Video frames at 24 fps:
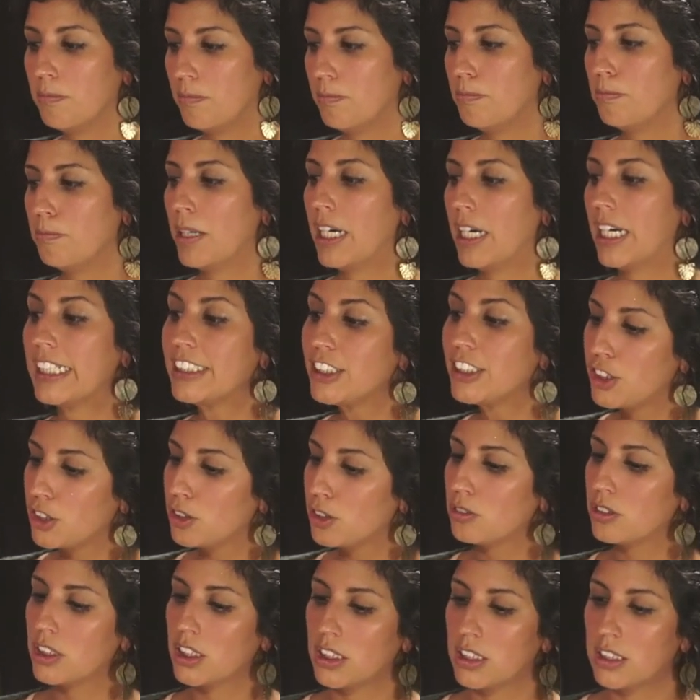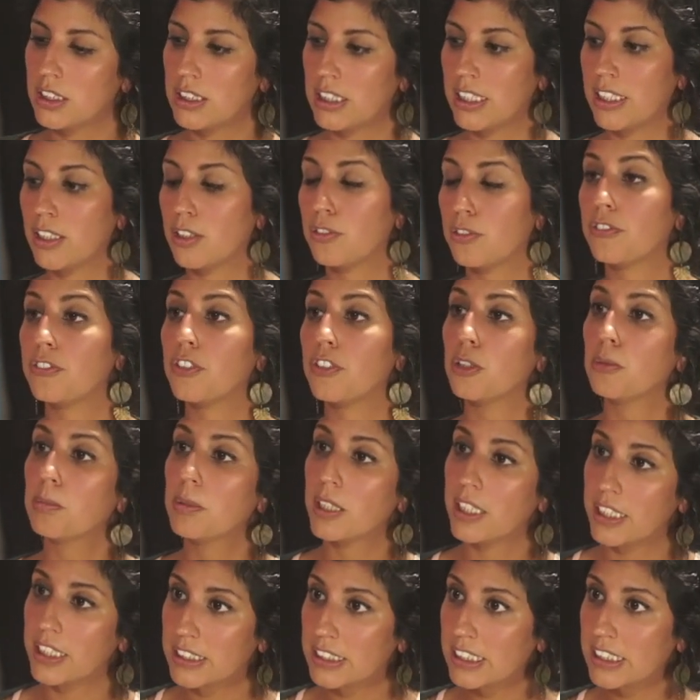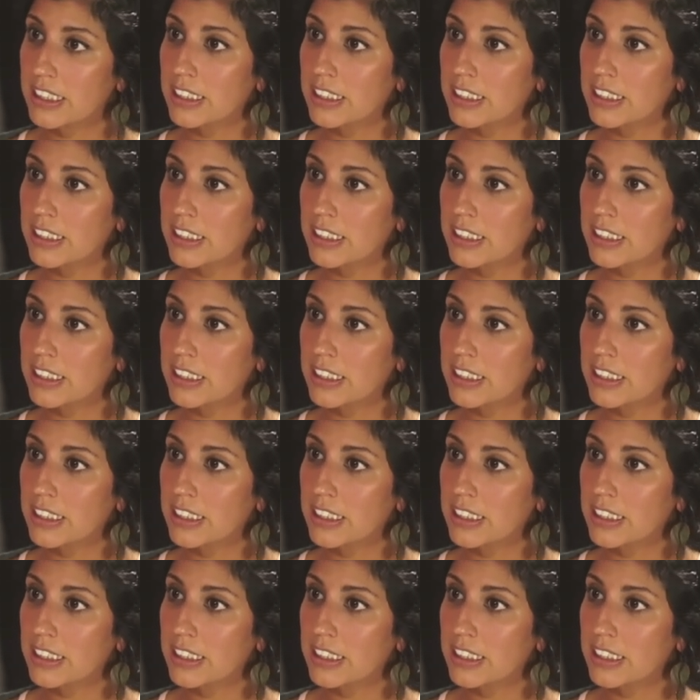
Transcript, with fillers: my juices in a few places